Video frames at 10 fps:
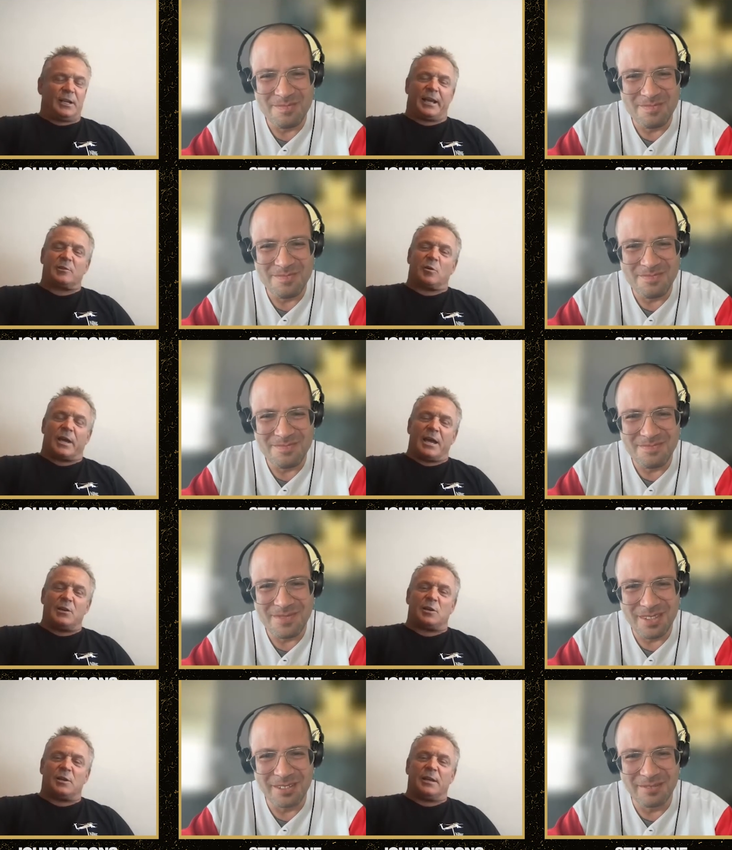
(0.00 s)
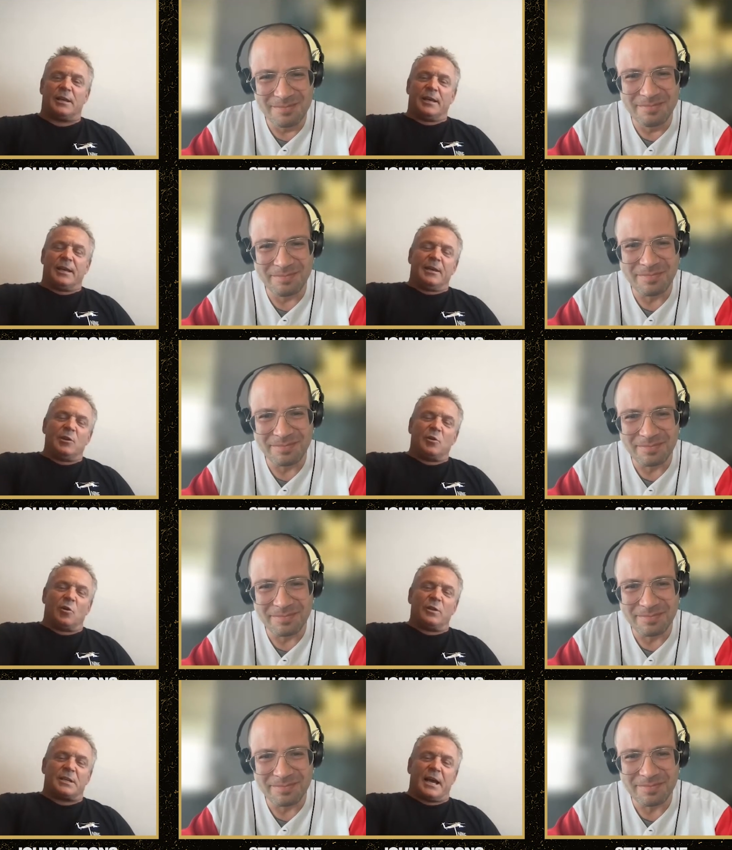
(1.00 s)
Speaker 1: like location, you know
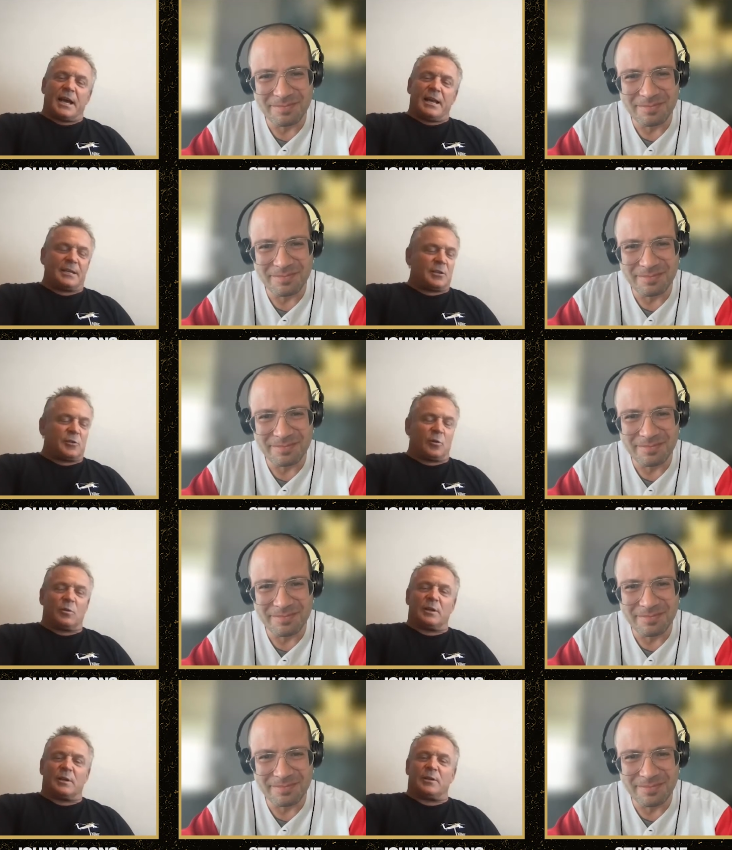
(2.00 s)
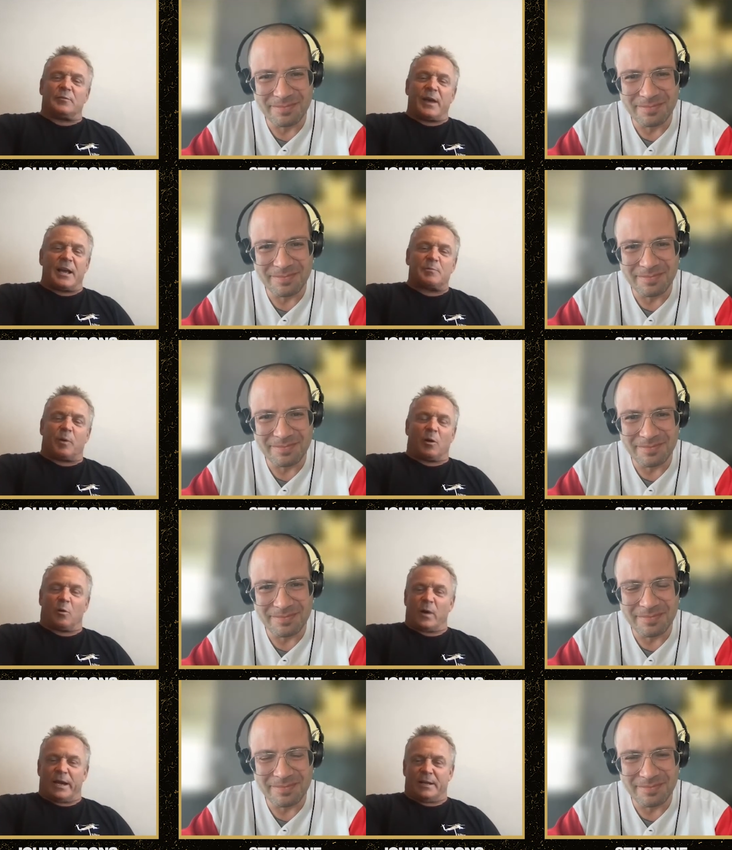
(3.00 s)
this guy likes to throw his fastball
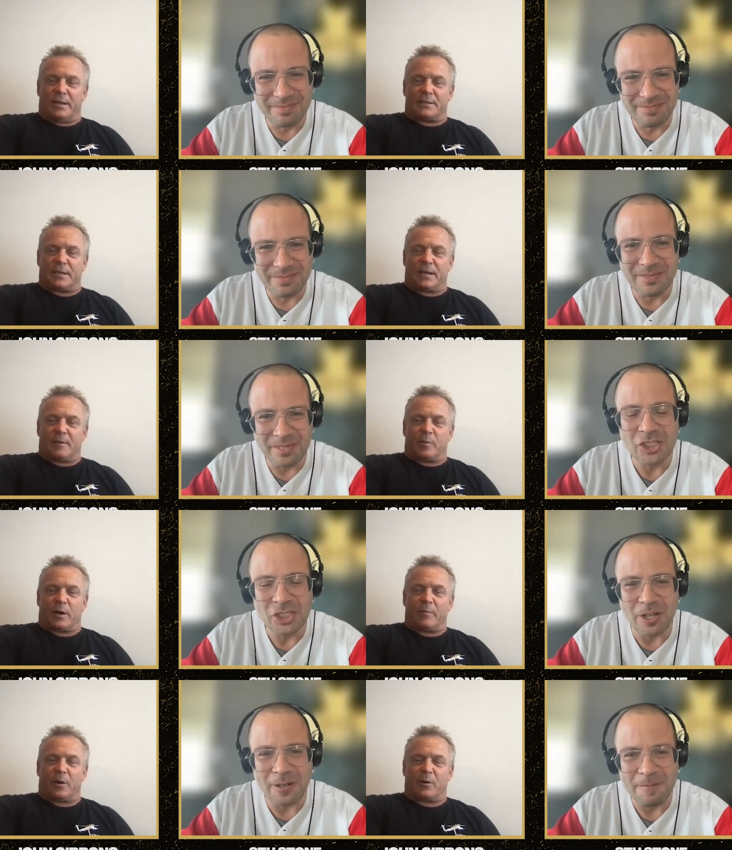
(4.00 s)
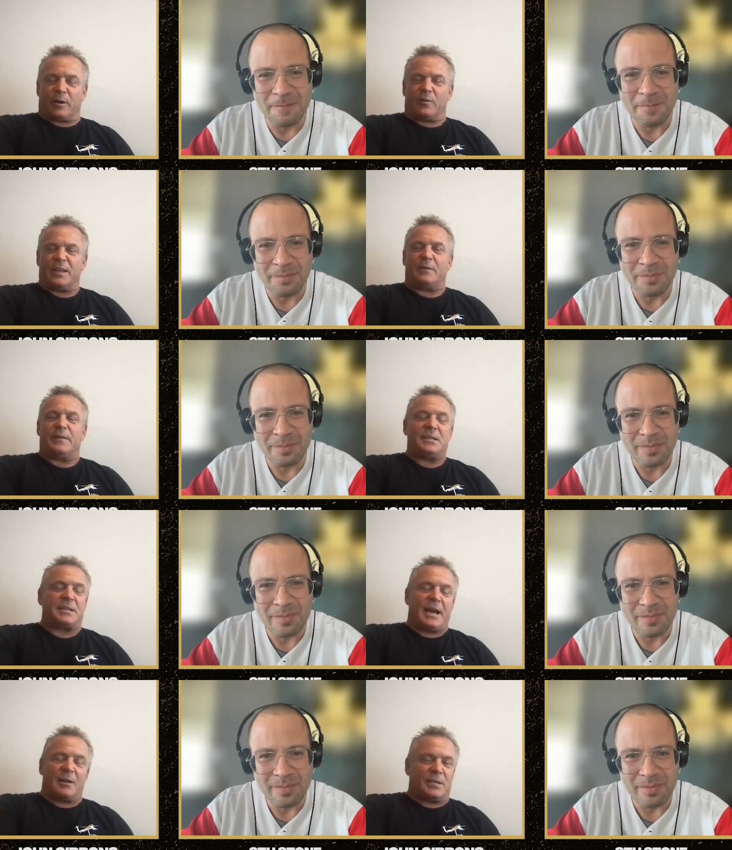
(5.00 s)
away, let's say, primarily. Sure. In these
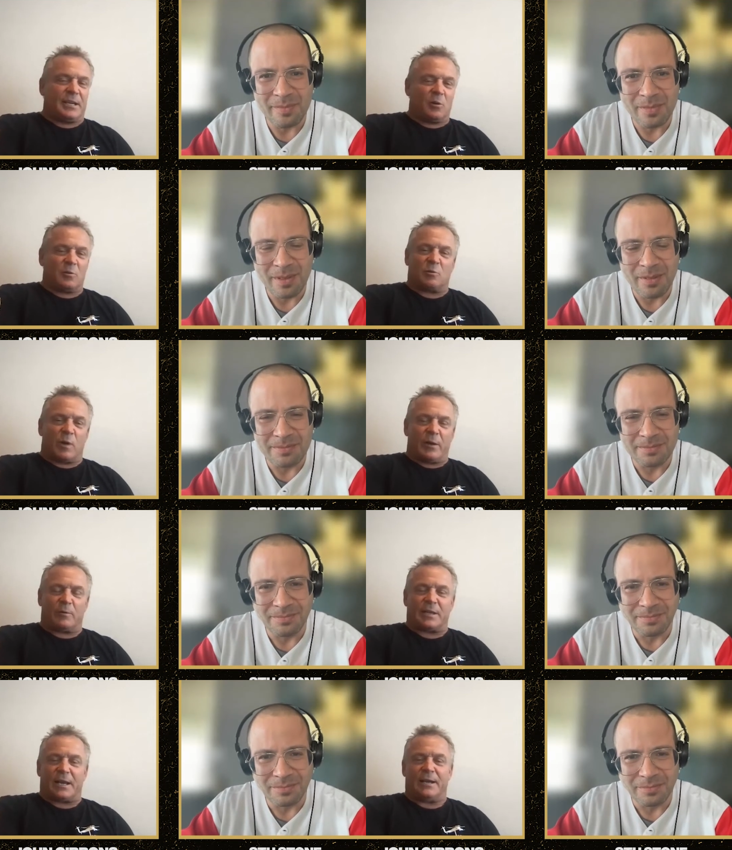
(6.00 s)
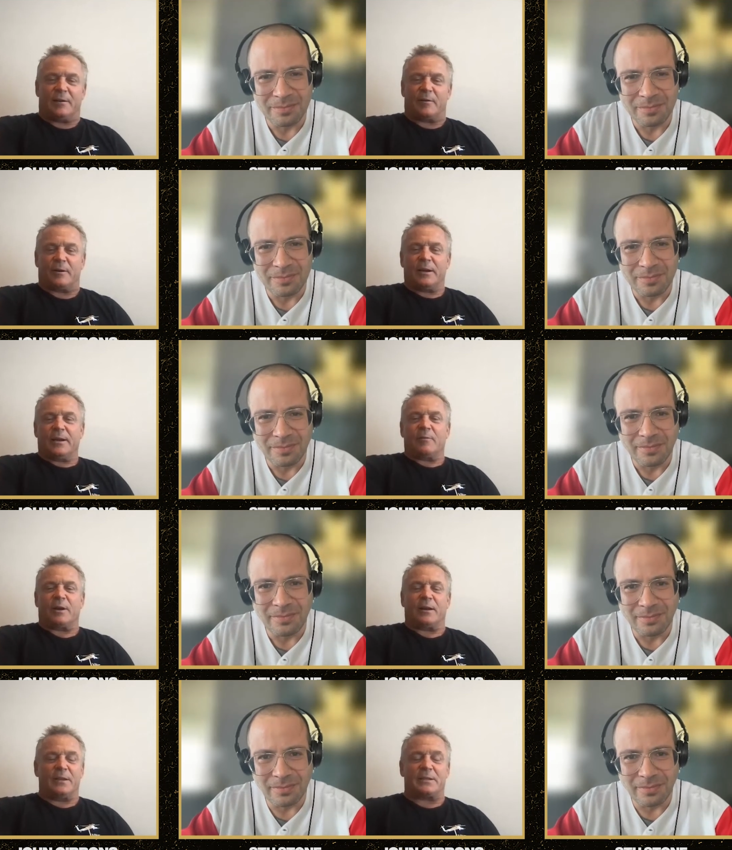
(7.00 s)
counts, he goes away with that heater,
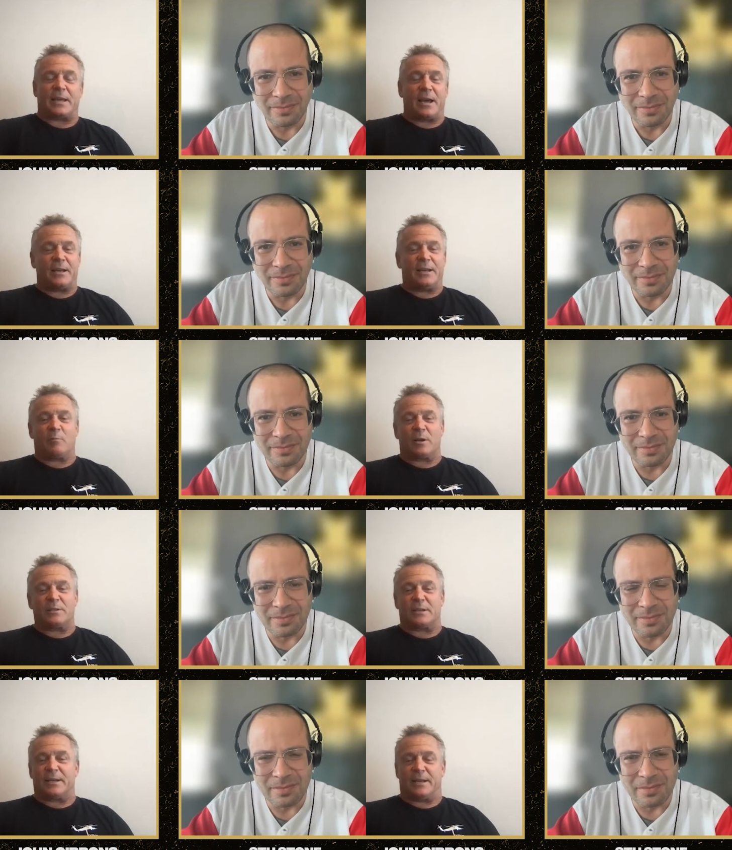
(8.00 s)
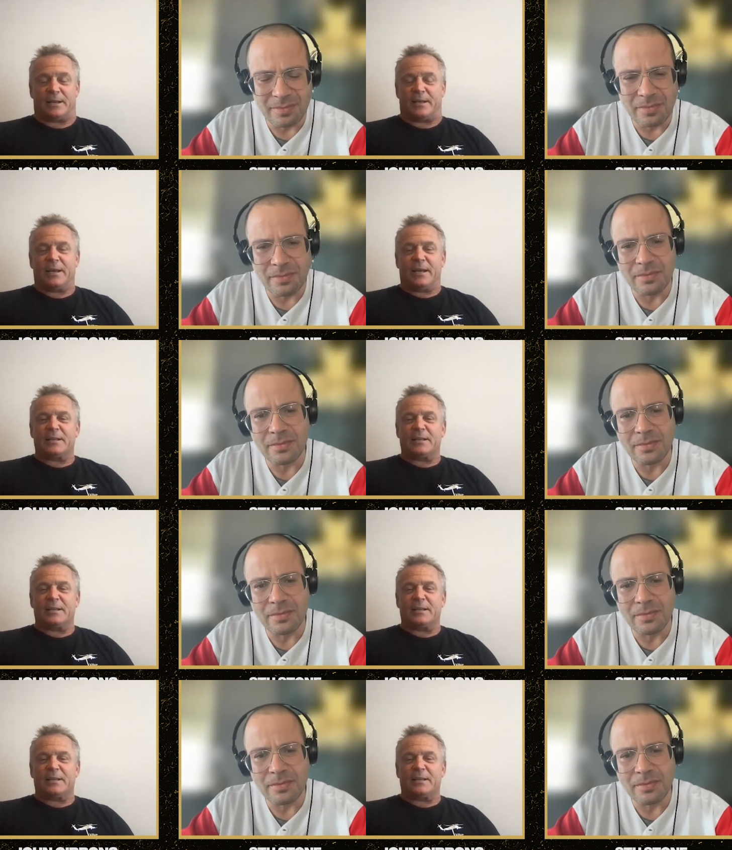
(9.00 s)
right? On this count, he runs it in. It